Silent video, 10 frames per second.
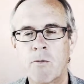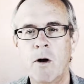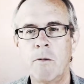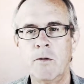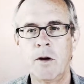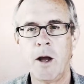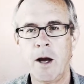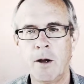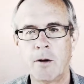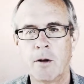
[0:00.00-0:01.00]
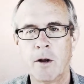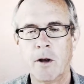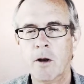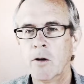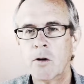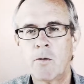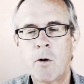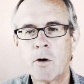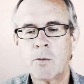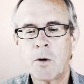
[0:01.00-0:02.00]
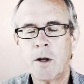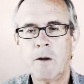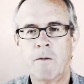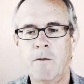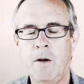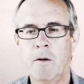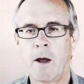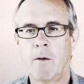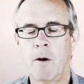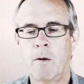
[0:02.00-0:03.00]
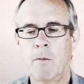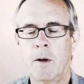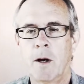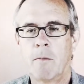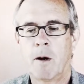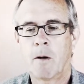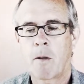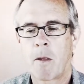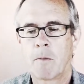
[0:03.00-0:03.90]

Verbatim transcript: the realm of denial. So of course we're going to feel that way when we come here.